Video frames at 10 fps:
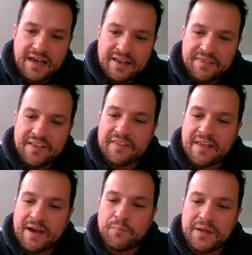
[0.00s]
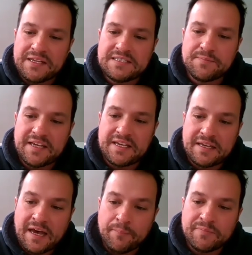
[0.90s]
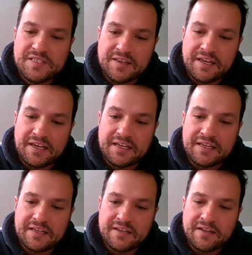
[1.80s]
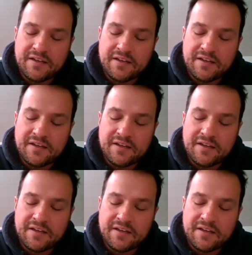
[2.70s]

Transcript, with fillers: and that thou bidst me come to thee,